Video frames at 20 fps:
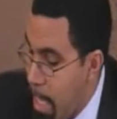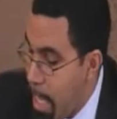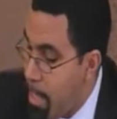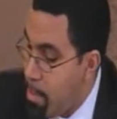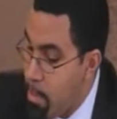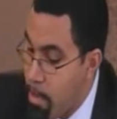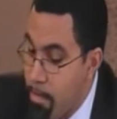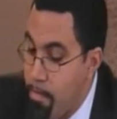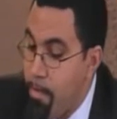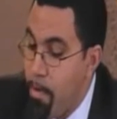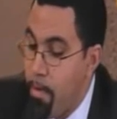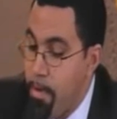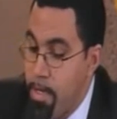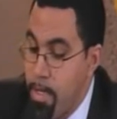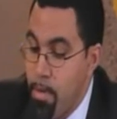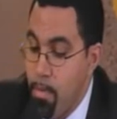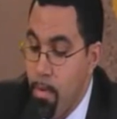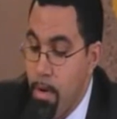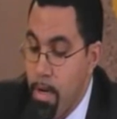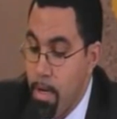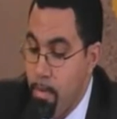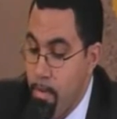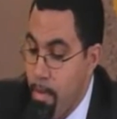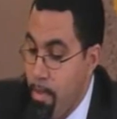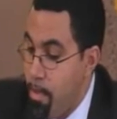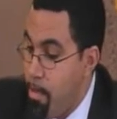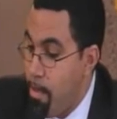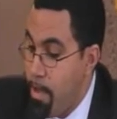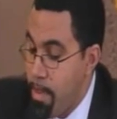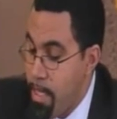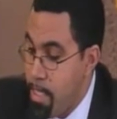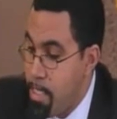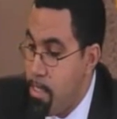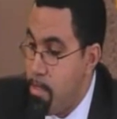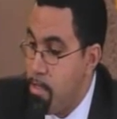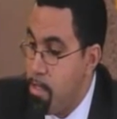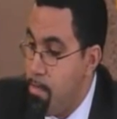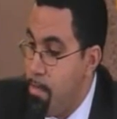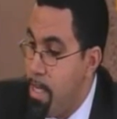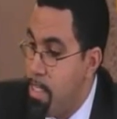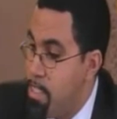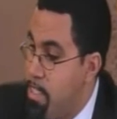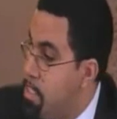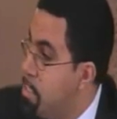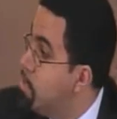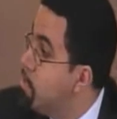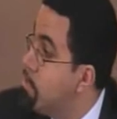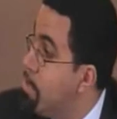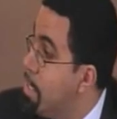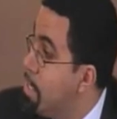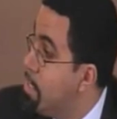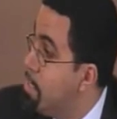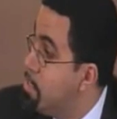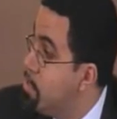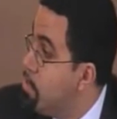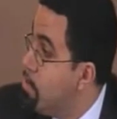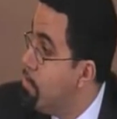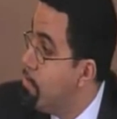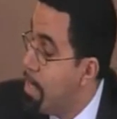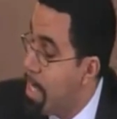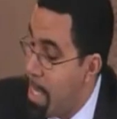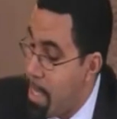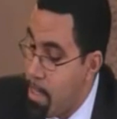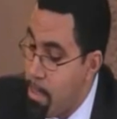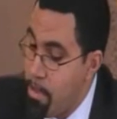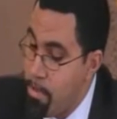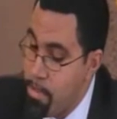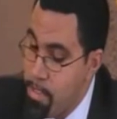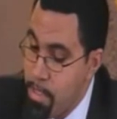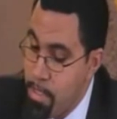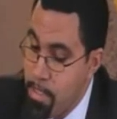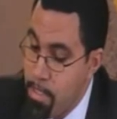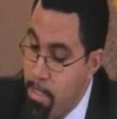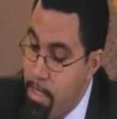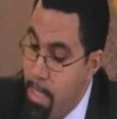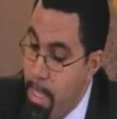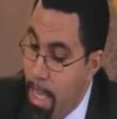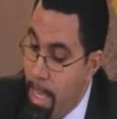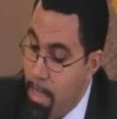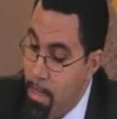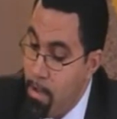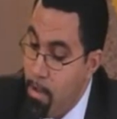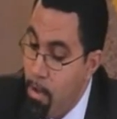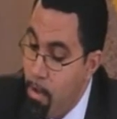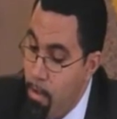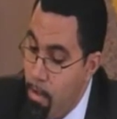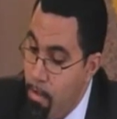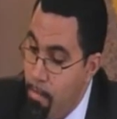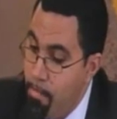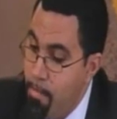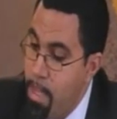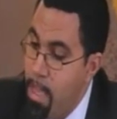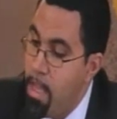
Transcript: and look forward to working with you on this year's budget to try and ensure we get closer to that goal.